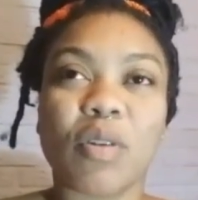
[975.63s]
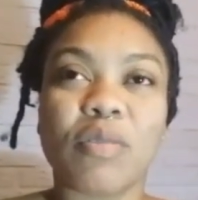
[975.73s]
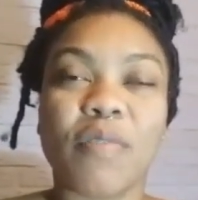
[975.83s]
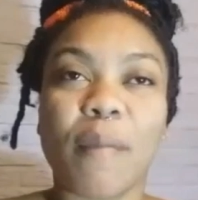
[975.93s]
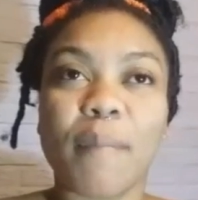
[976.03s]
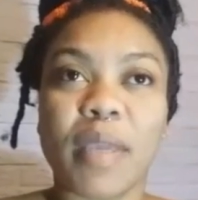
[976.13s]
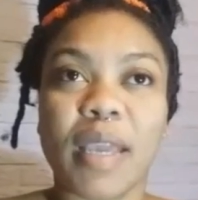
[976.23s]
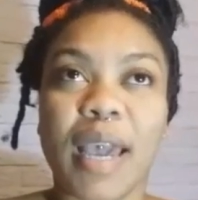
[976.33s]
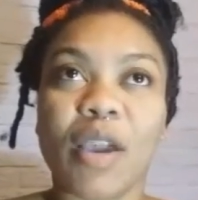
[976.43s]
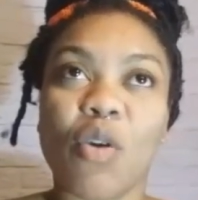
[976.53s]
but for
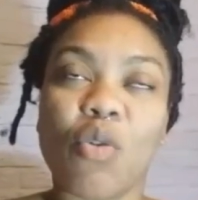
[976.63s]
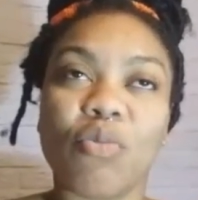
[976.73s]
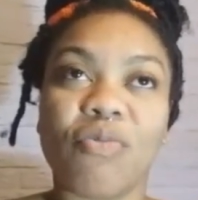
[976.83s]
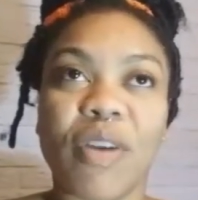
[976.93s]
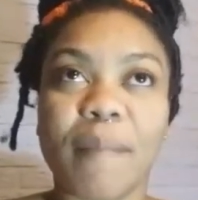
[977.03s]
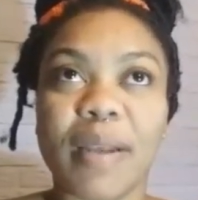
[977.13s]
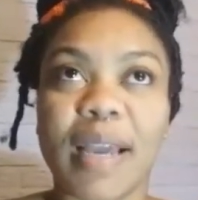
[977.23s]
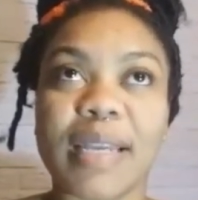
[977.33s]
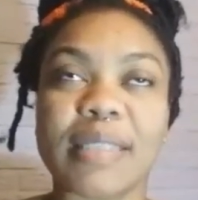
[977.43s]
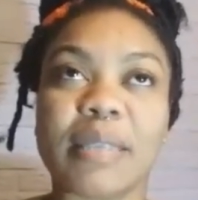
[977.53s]
me, I count
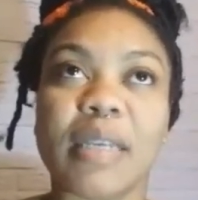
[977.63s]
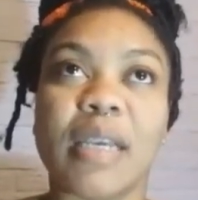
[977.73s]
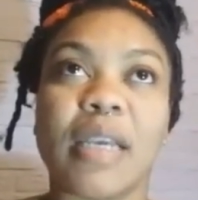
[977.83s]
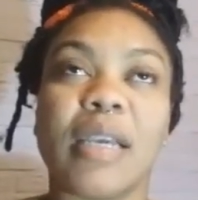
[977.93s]
family as,